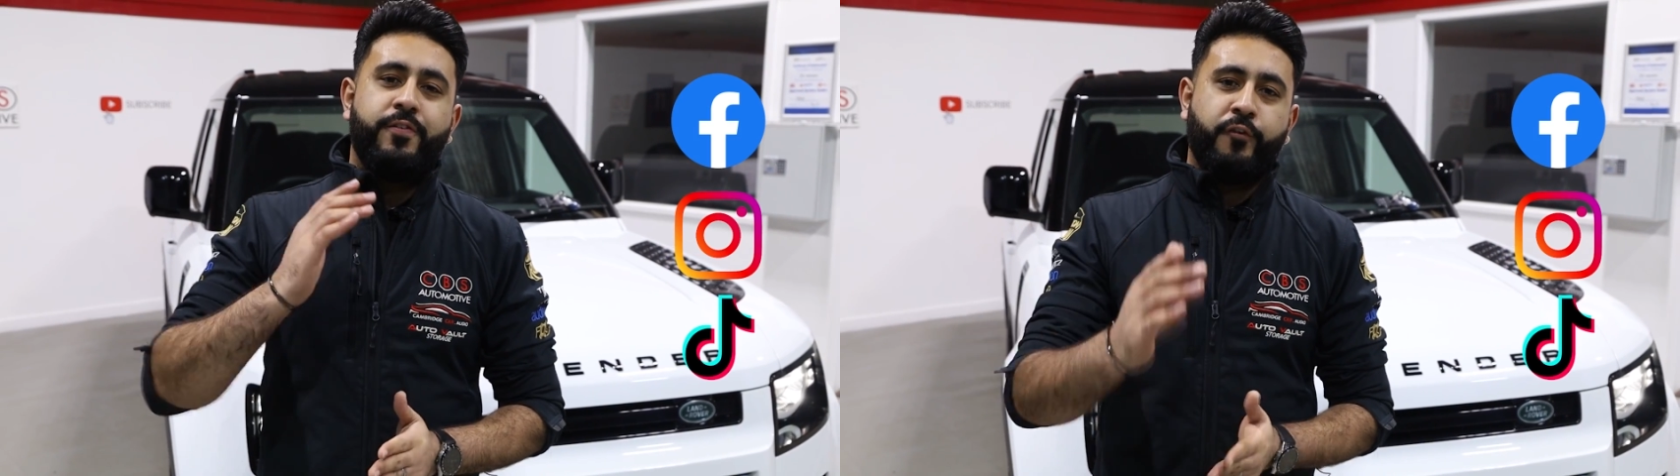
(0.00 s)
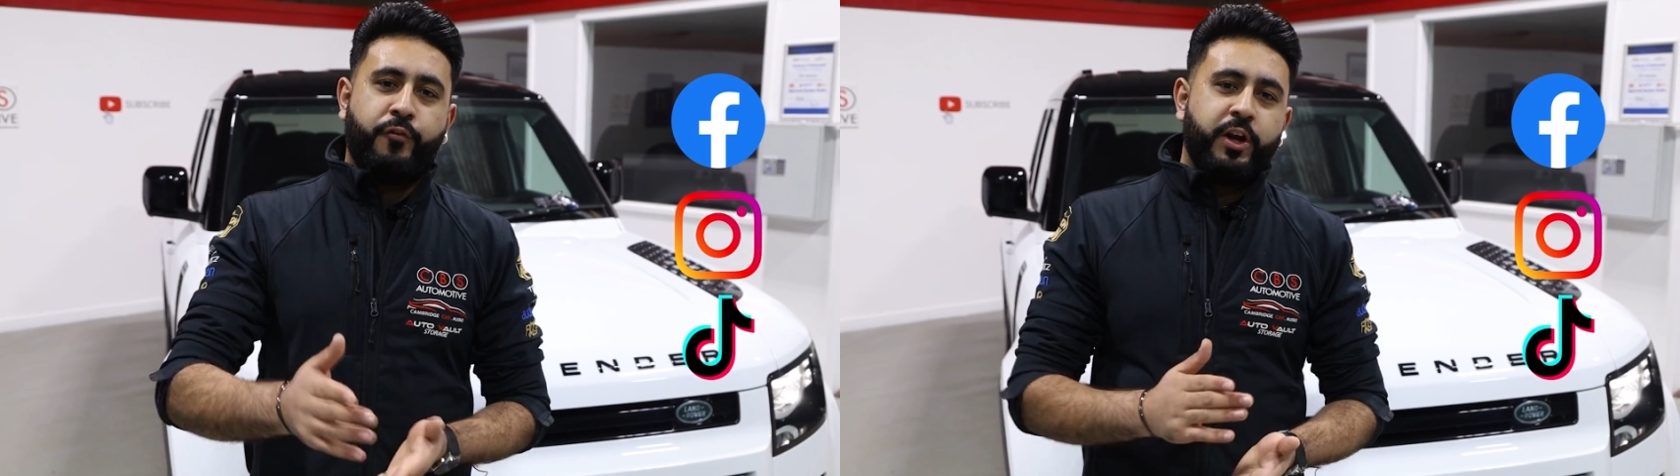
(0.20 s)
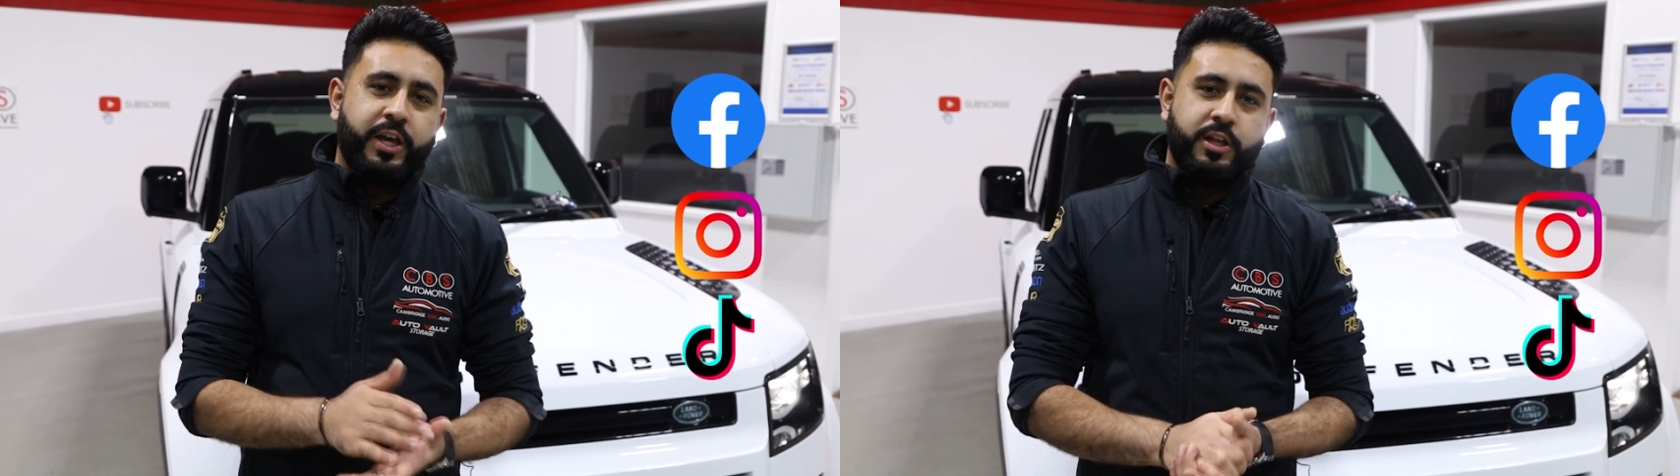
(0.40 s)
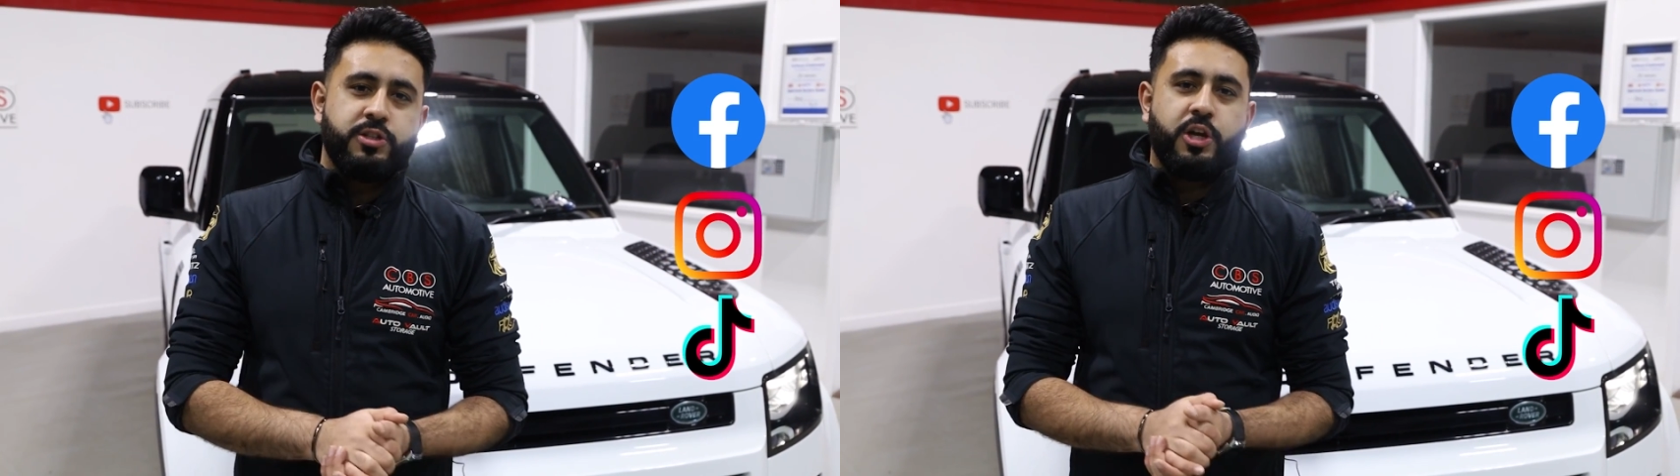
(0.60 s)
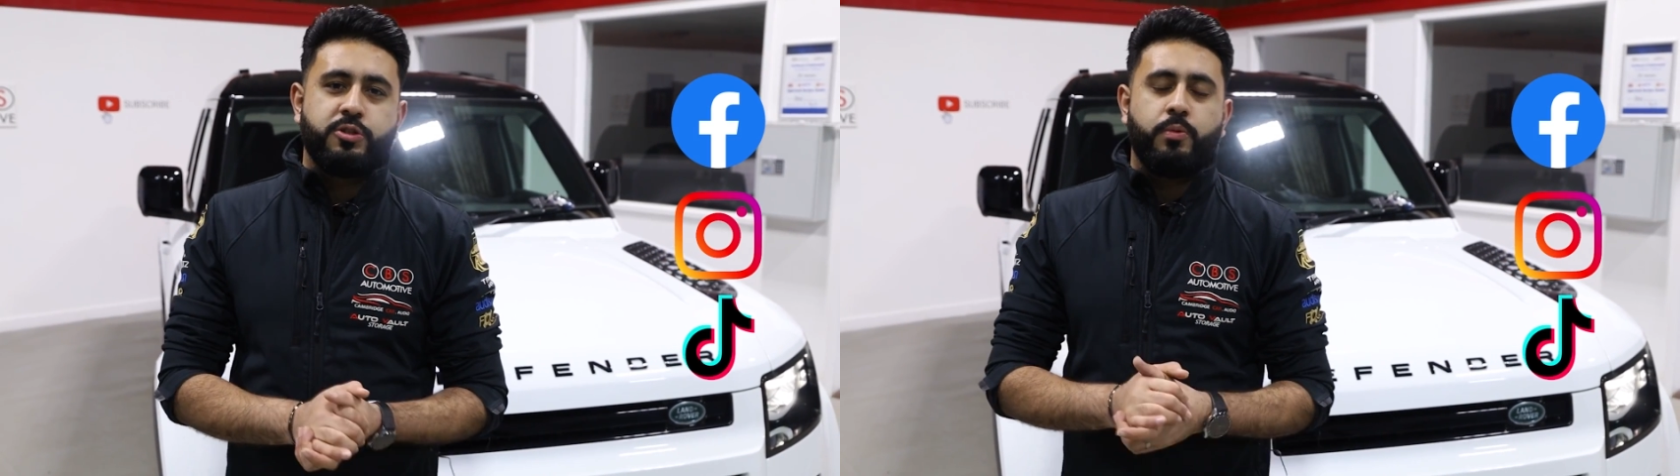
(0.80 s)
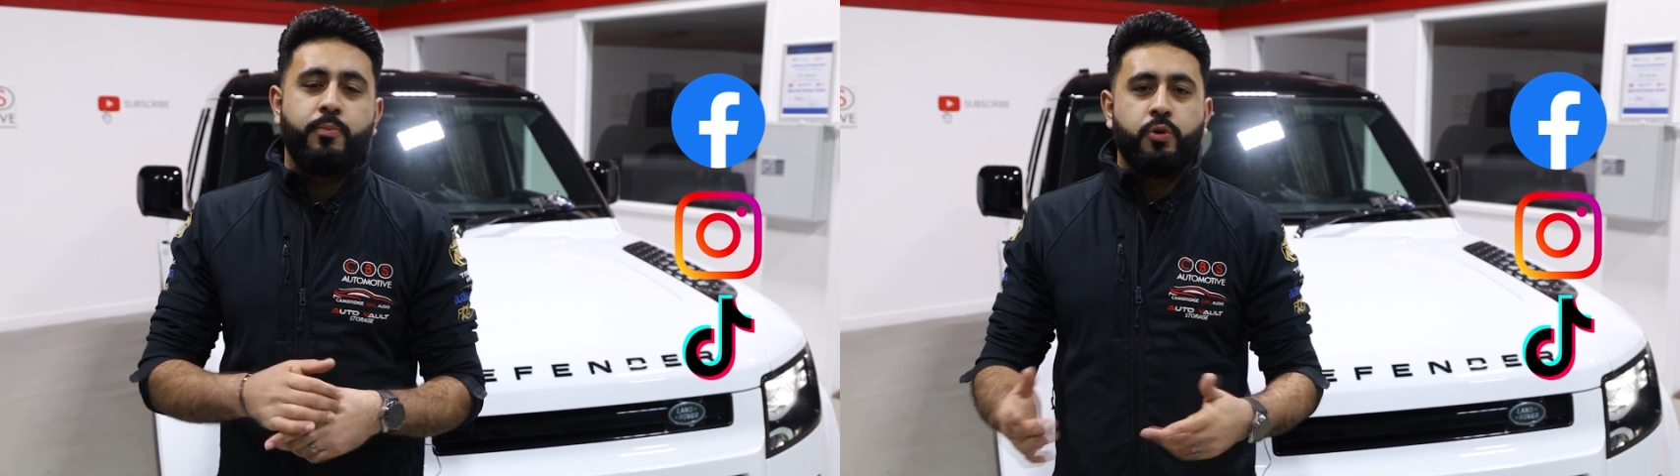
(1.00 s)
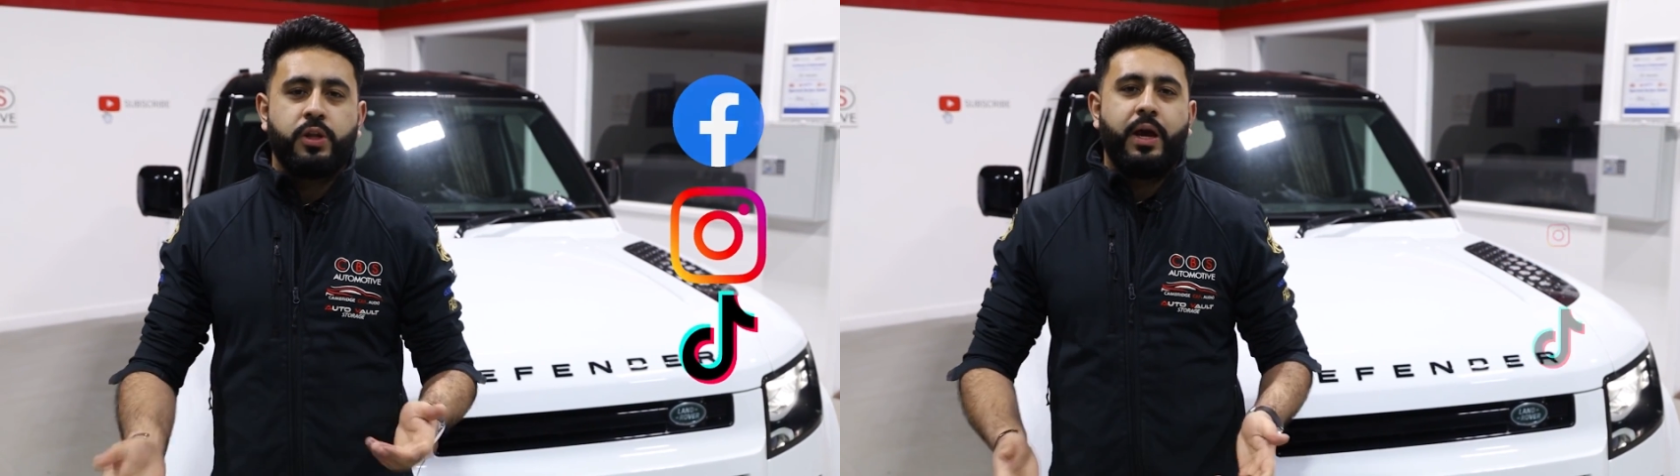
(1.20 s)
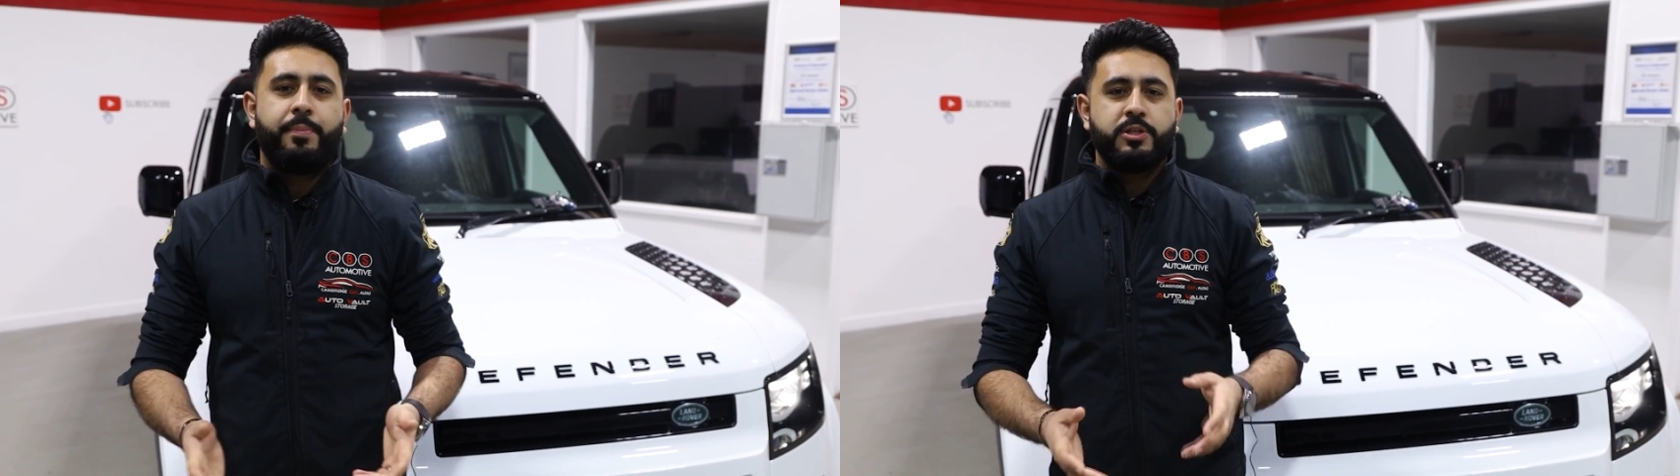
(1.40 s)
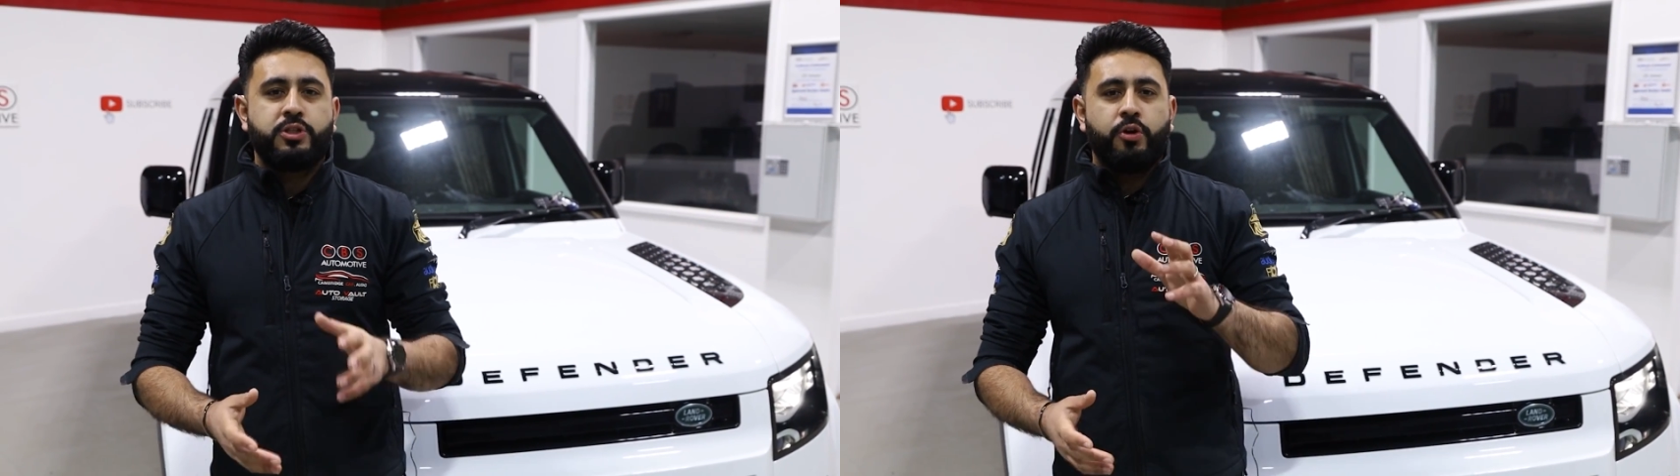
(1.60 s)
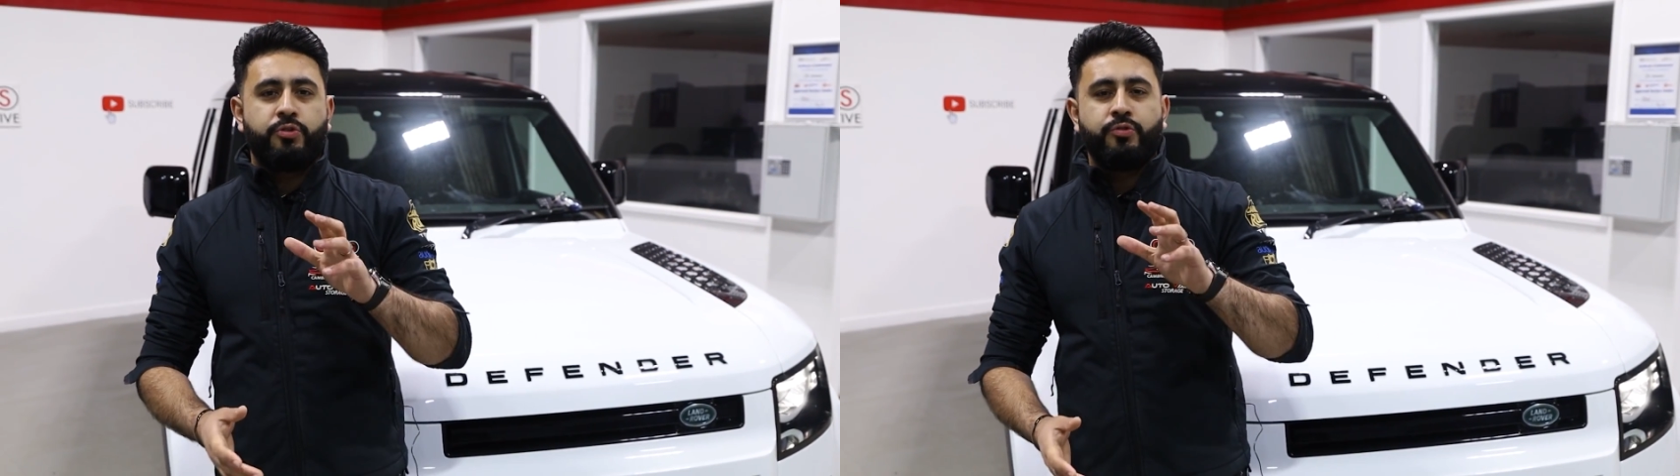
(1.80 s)
feel free to get in touch. We're more than happy to
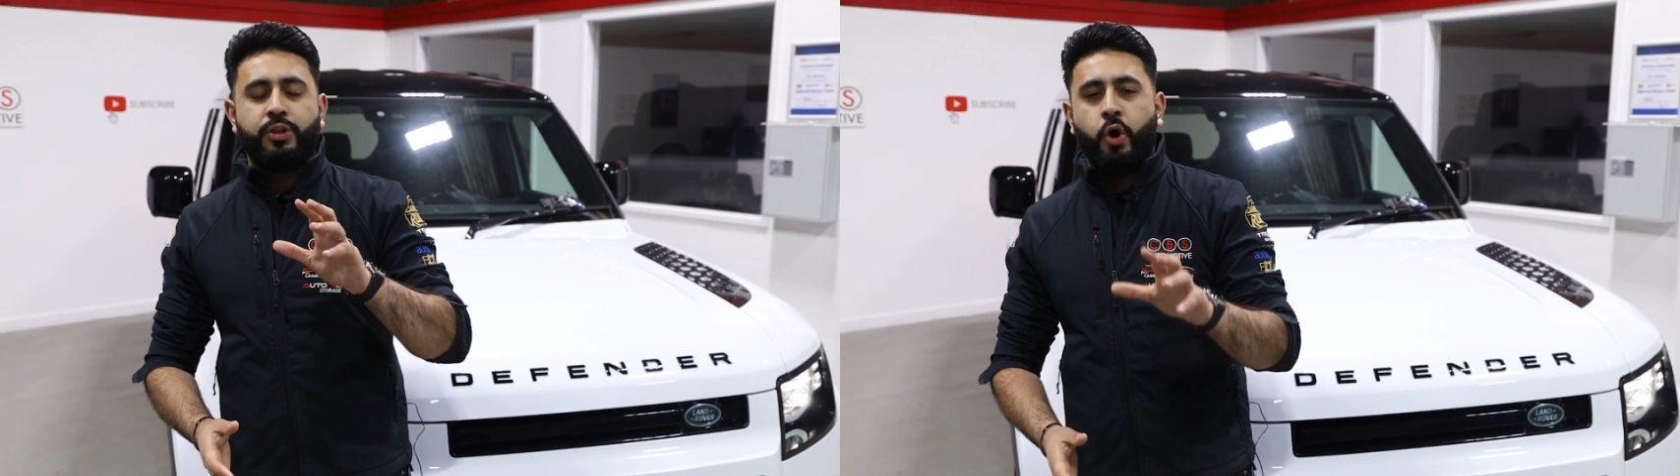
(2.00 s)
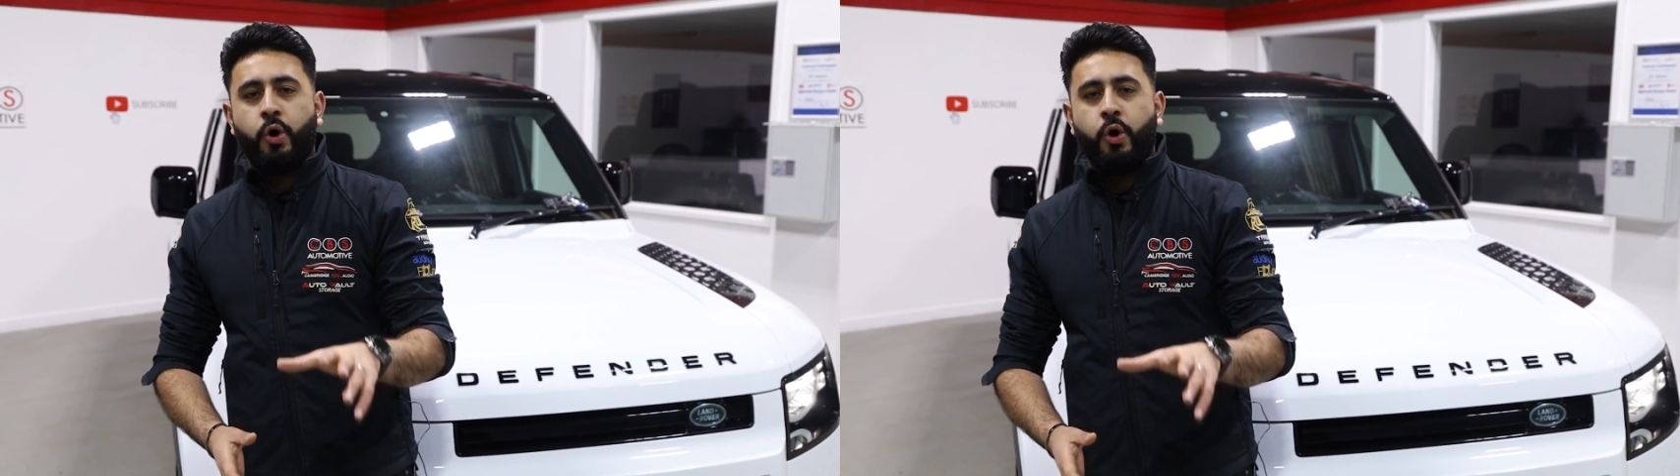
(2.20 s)
go through the